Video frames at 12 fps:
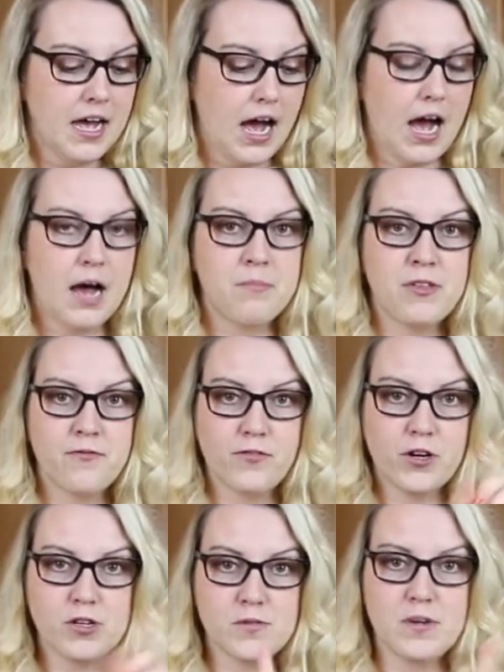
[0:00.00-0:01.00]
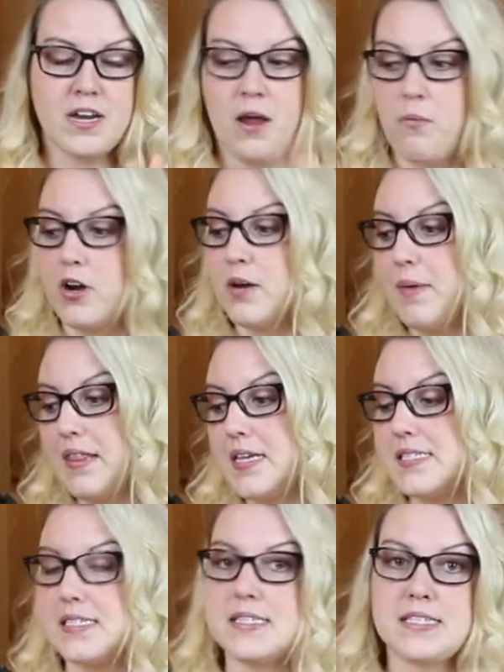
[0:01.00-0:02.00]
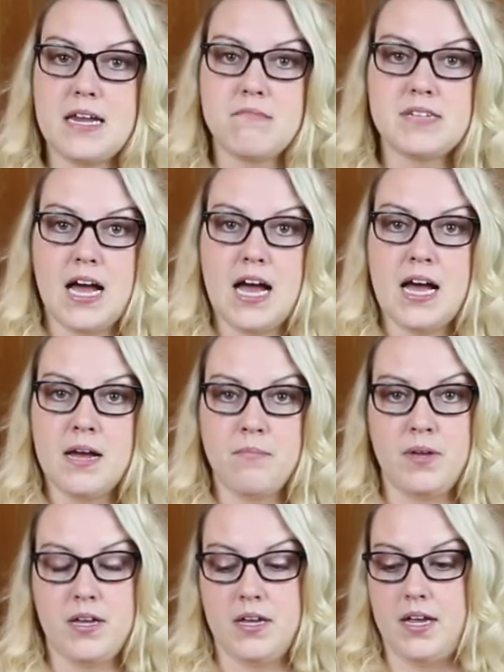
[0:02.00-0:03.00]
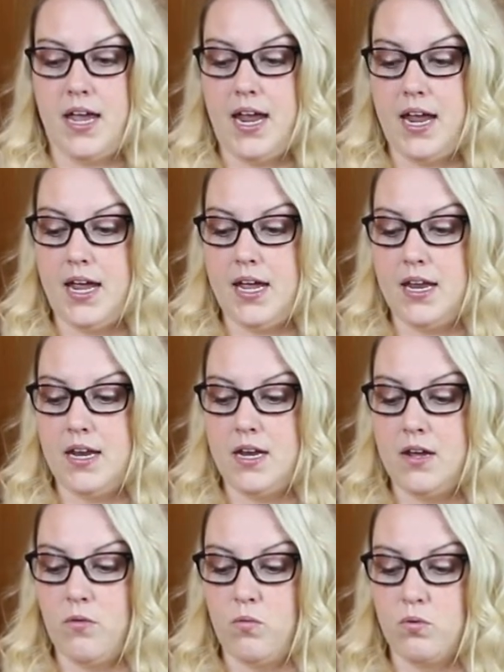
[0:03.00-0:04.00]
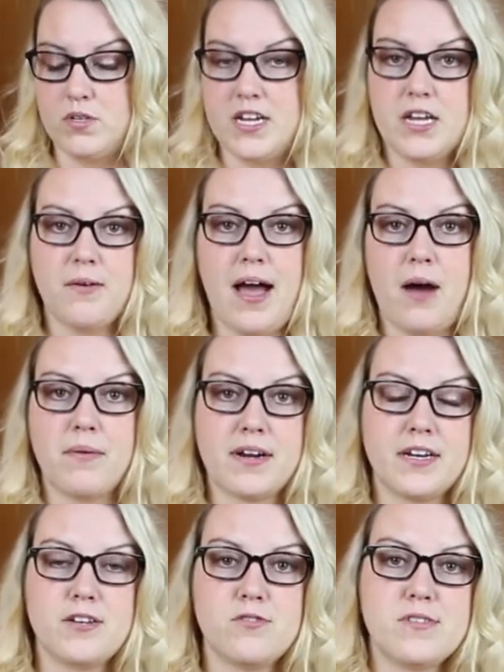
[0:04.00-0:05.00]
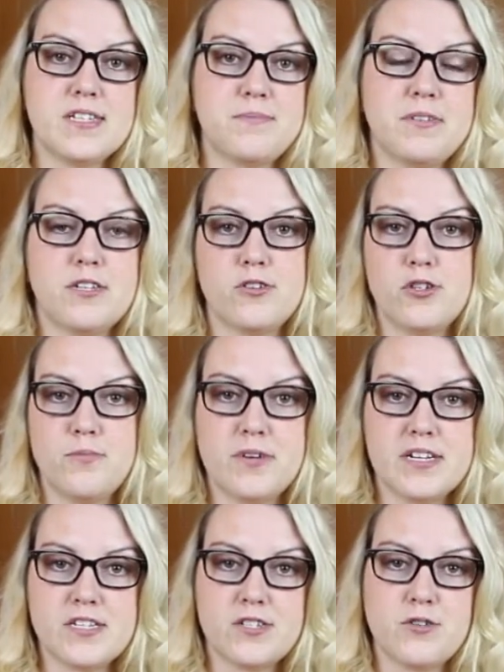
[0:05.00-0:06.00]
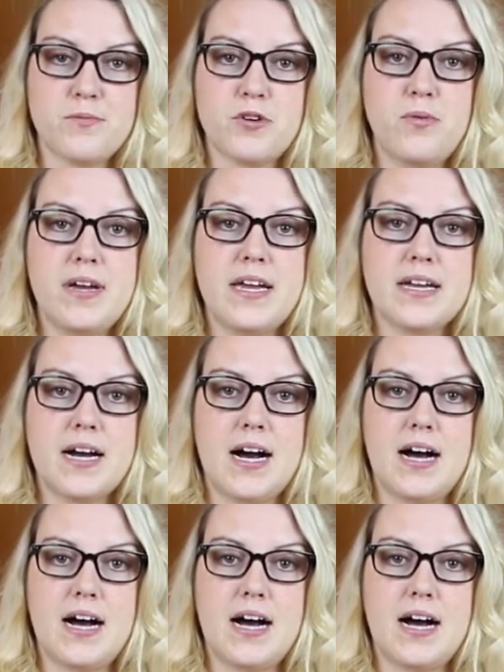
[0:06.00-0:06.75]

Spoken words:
The first one, and we're gonna make these at the same time, and we'll tell you how we're gonna do this, but they're super easy, super quick,